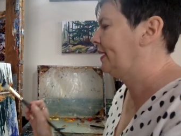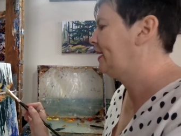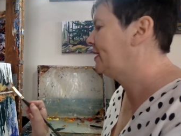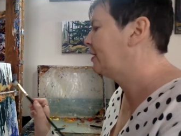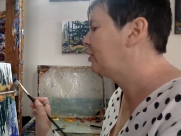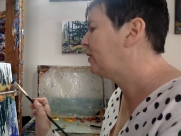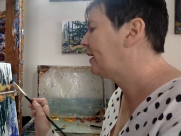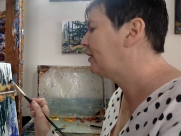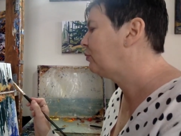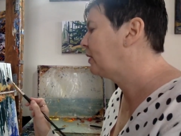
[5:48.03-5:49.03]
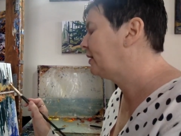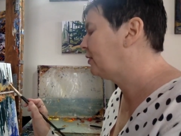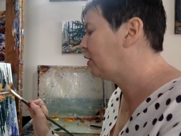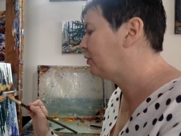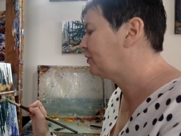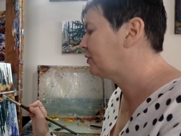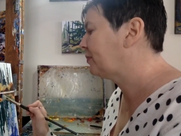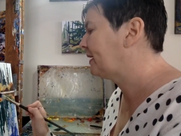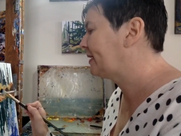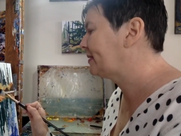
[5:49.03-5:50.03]
And you know what? You want to also,
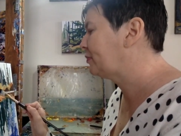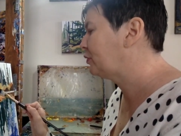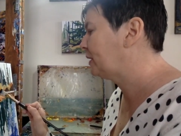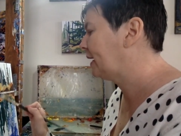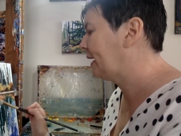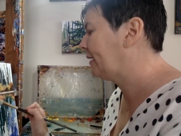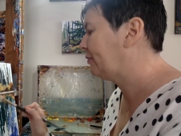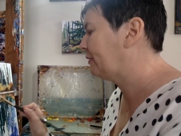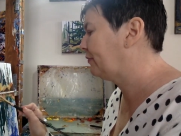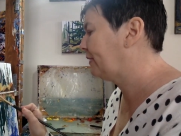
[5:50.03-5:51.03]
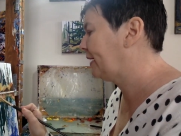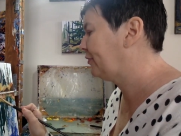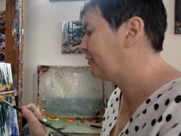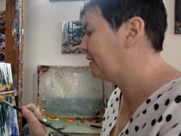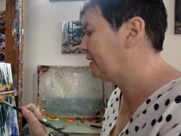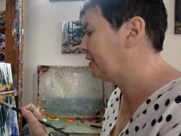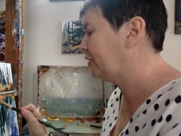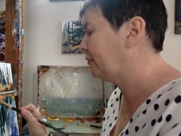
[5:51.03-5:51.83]
because I'm doing a reflection here,